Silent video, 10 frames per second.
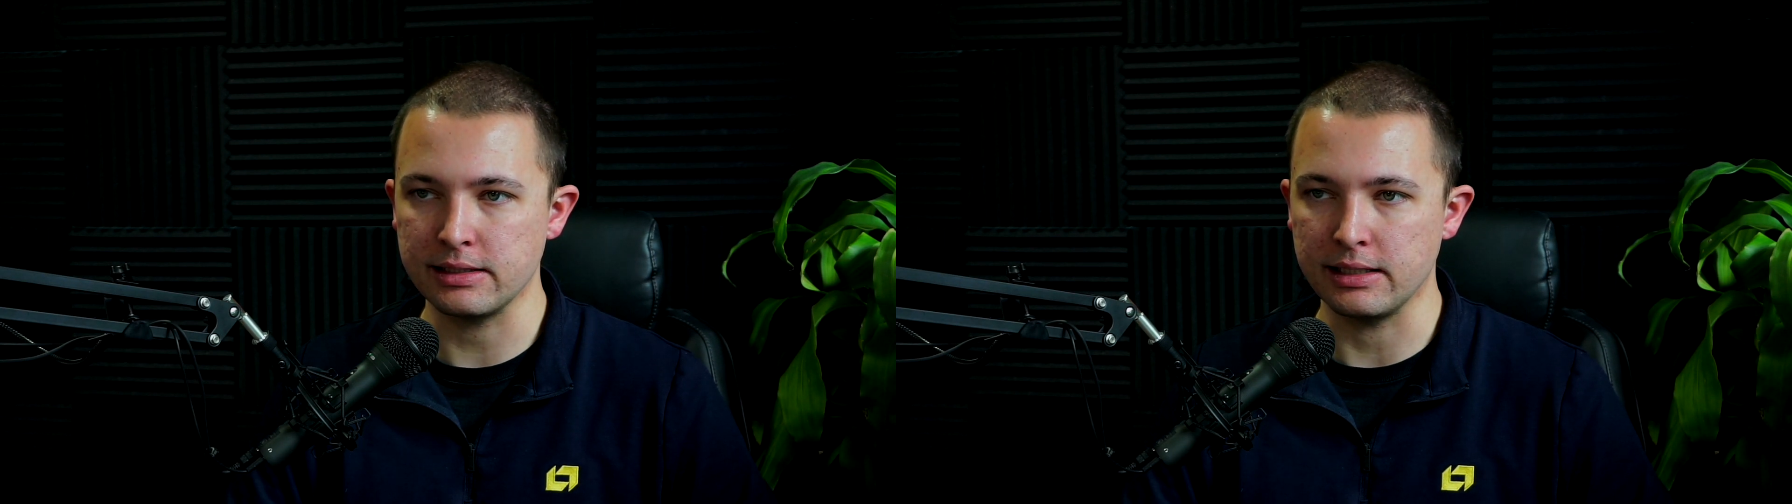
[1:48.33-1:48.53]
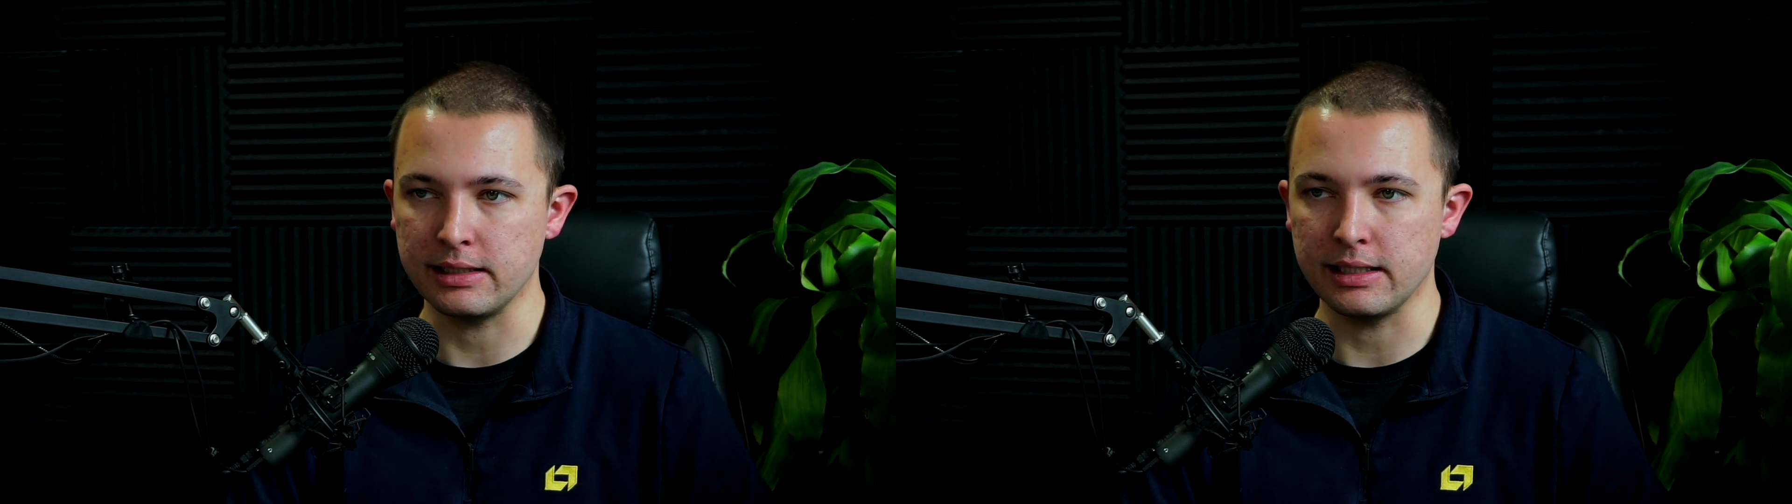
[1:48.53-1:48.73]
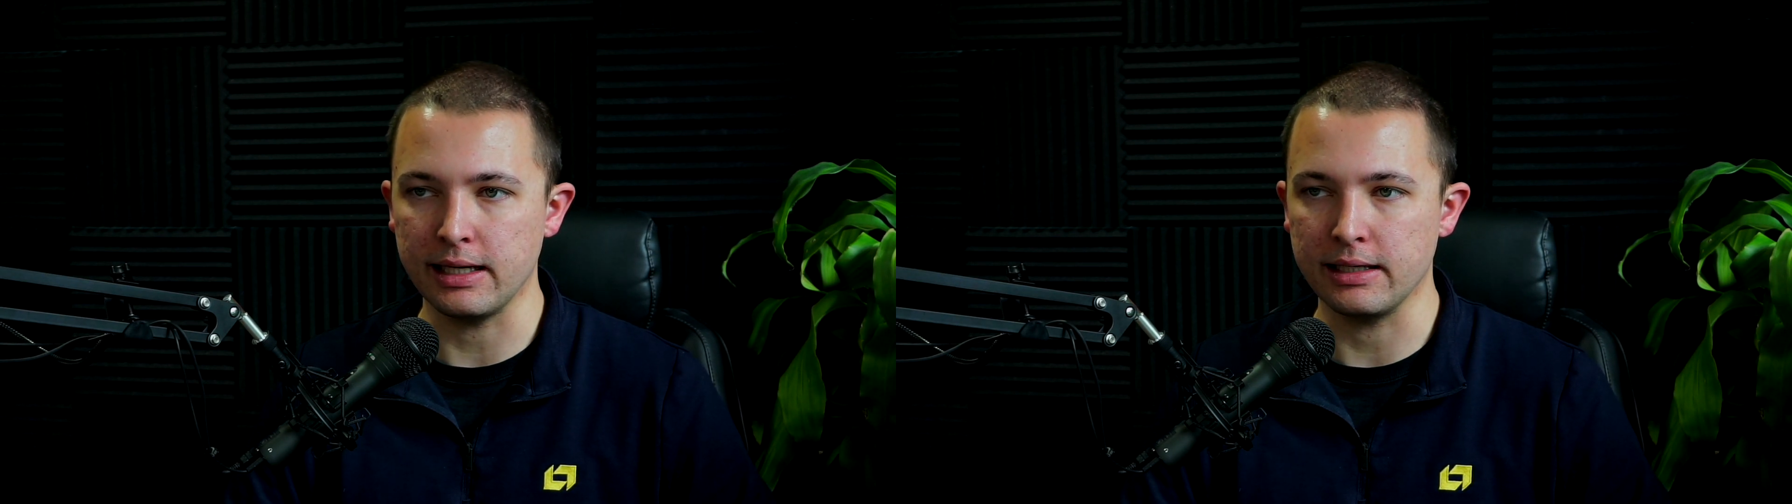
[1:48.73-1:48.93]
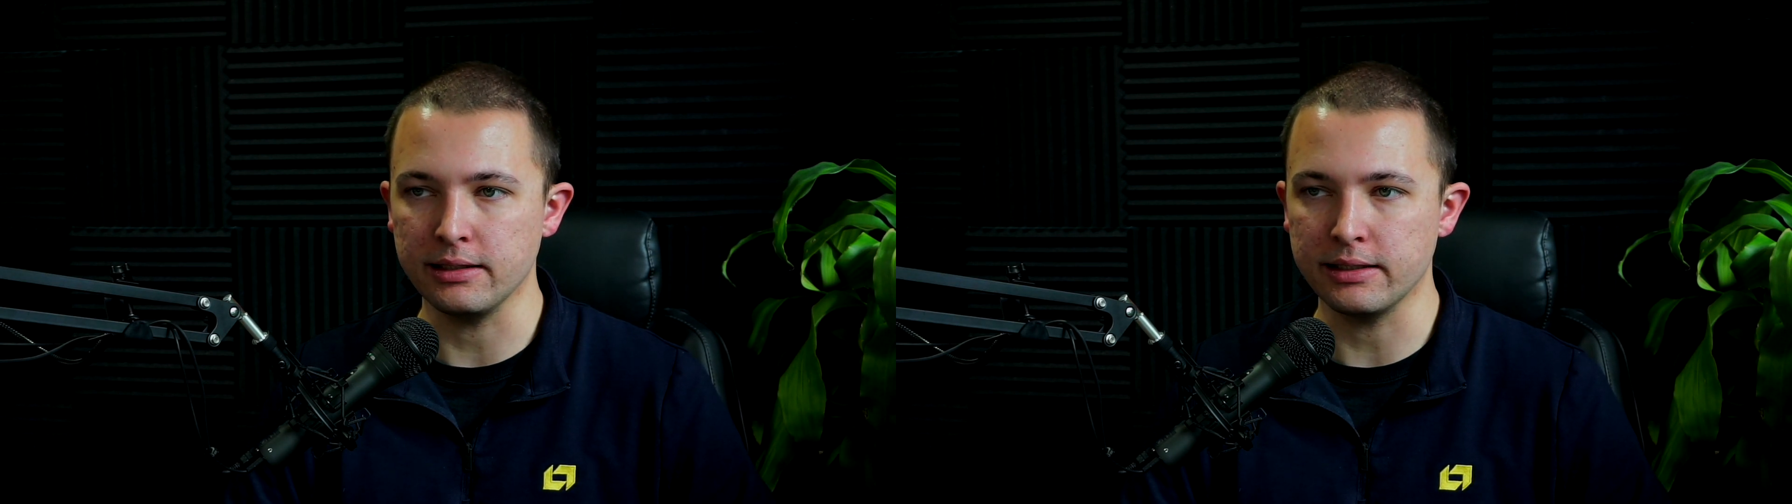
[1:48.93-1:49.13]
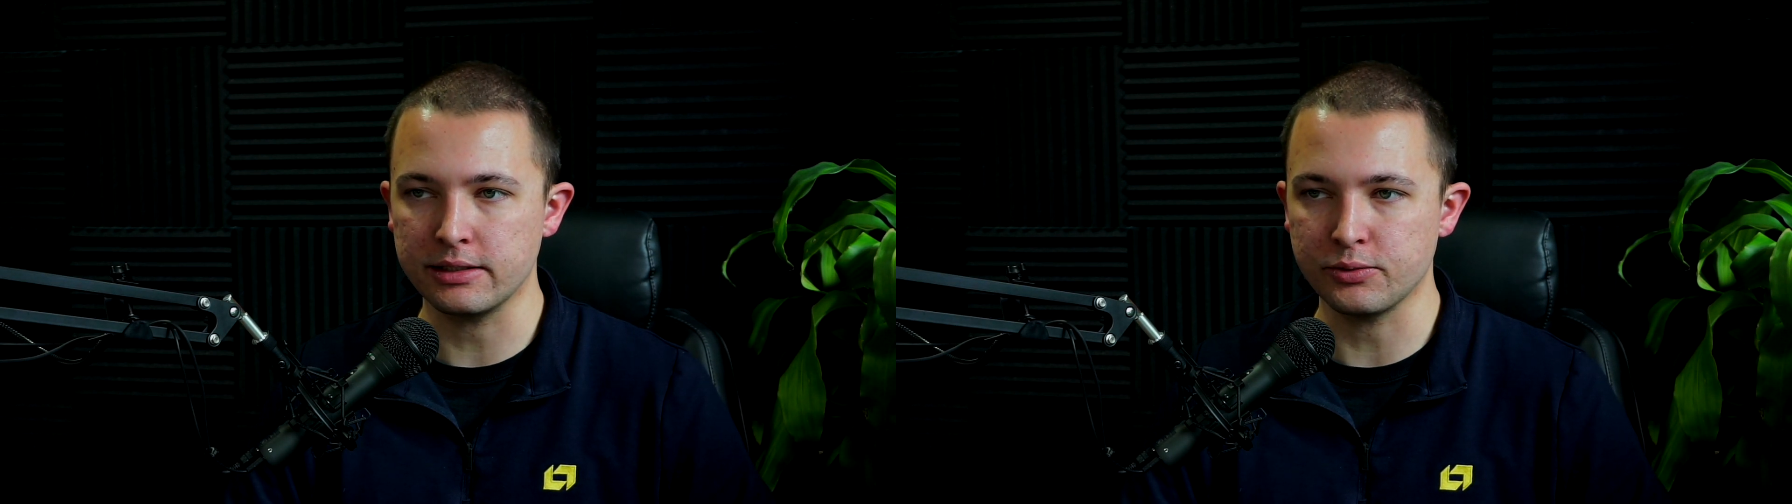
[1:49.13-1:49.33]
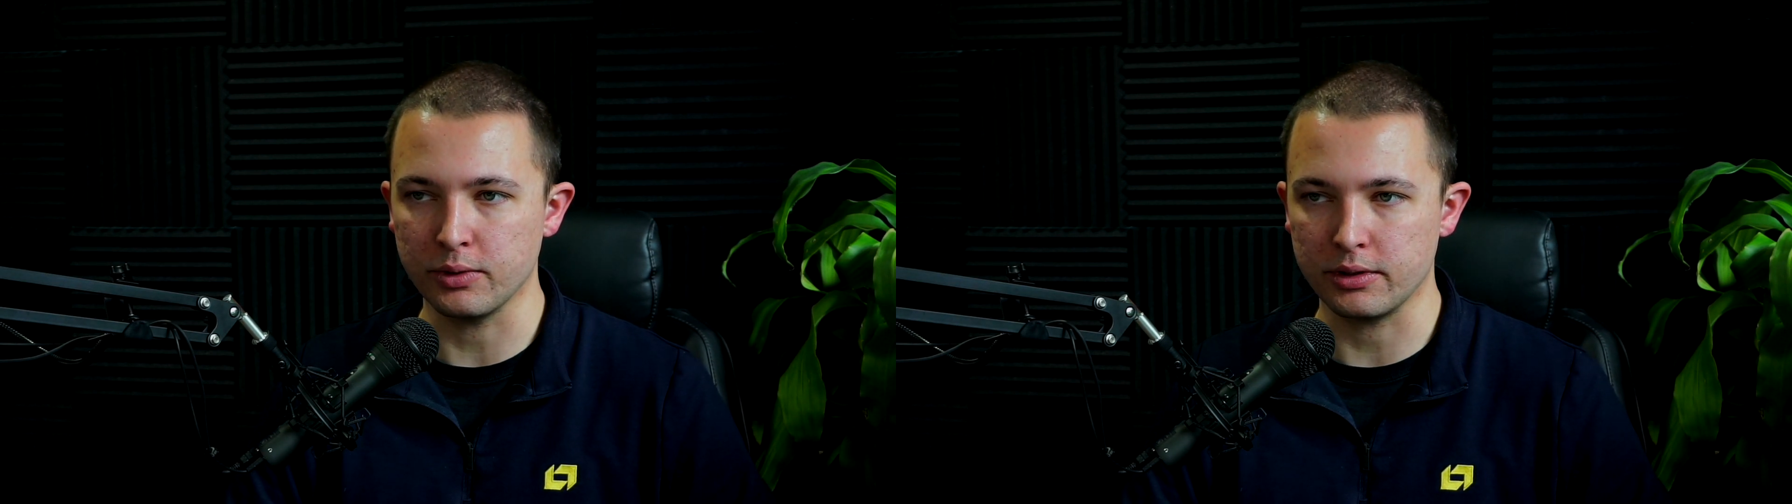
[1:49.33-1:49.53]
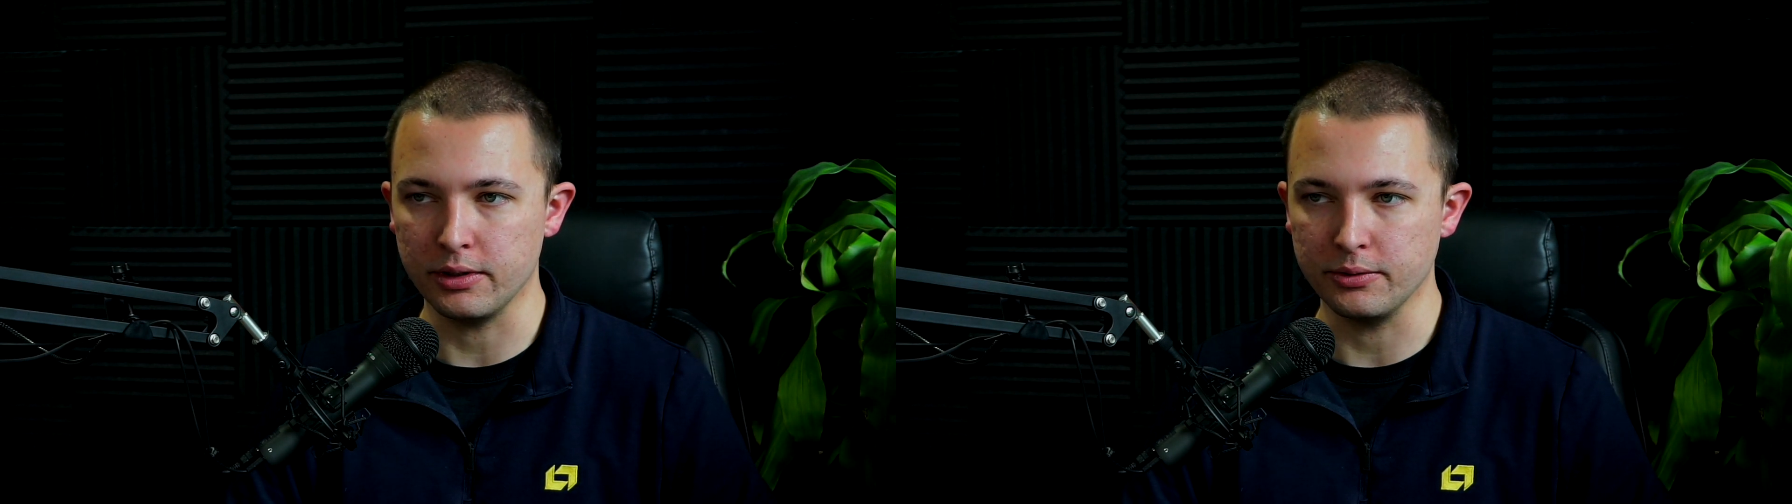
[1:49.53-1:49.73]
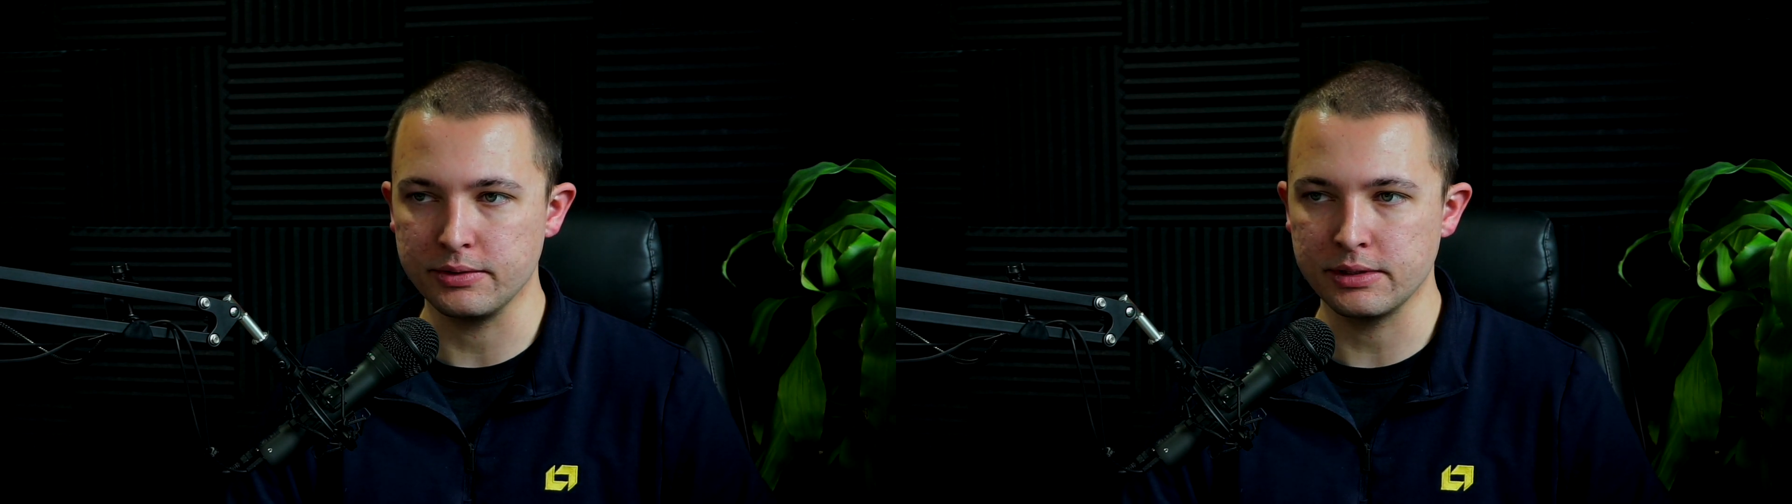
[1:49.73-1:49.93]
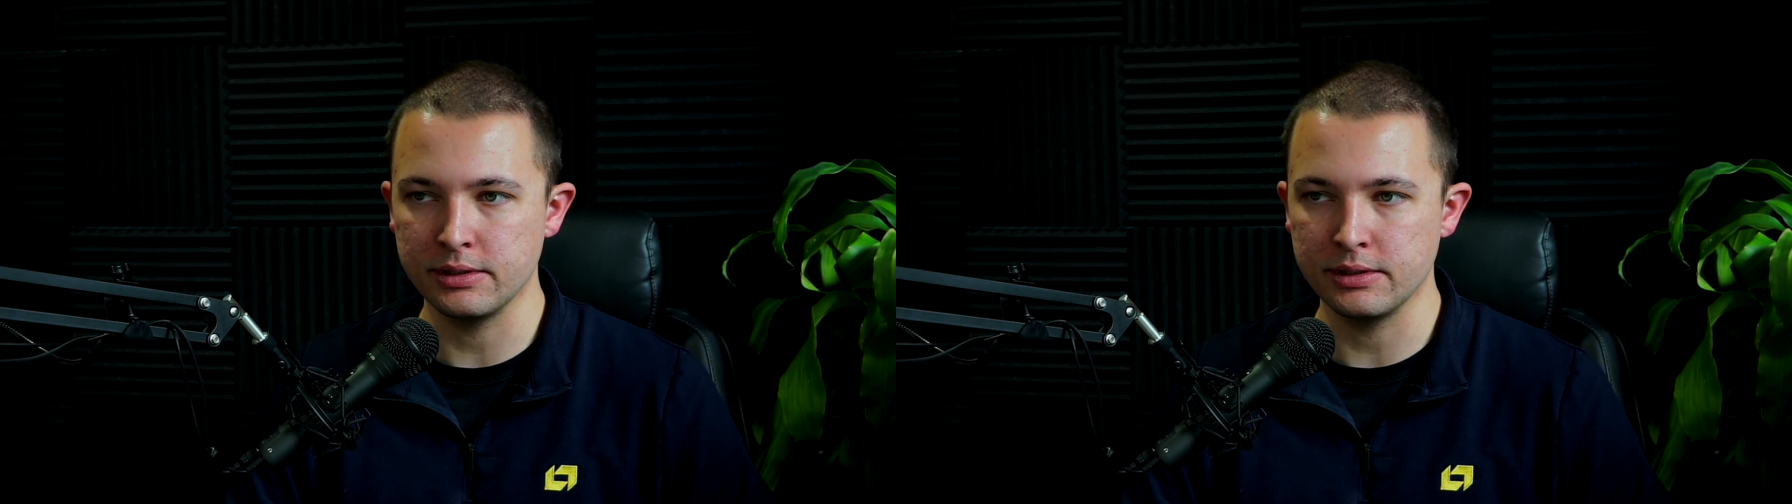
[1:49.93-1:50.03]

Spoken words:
and data analytics workloads,